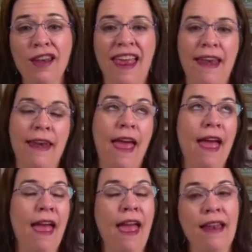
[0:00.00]
and
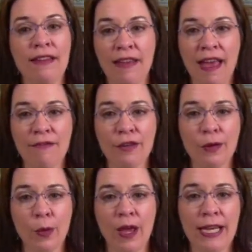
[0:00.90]
any,
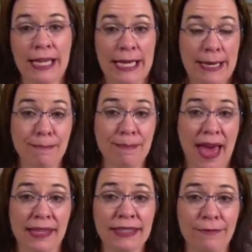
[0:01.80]
everyone in a
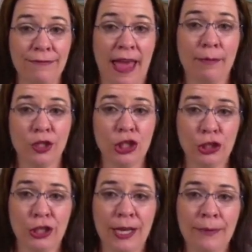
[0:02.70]
massive family
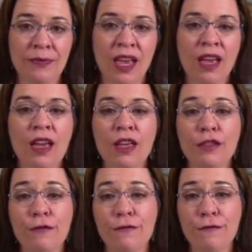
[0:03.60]
tree.
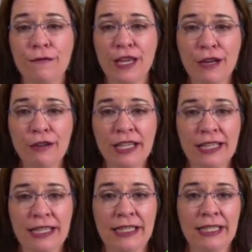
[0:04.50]
The theory
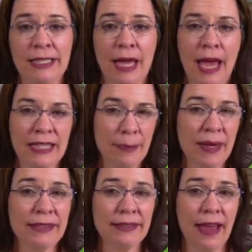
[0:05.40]
is, as
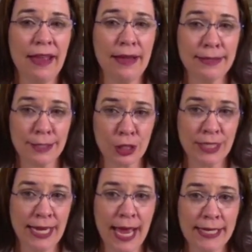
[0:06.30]
best as I
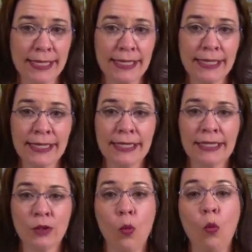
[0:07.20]
understand it,
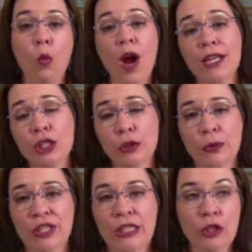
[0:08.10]
is one
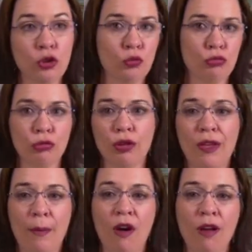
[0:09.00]
tree to rule
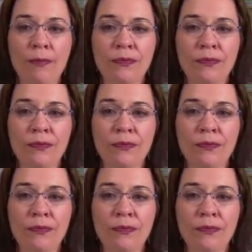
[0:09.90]
them all.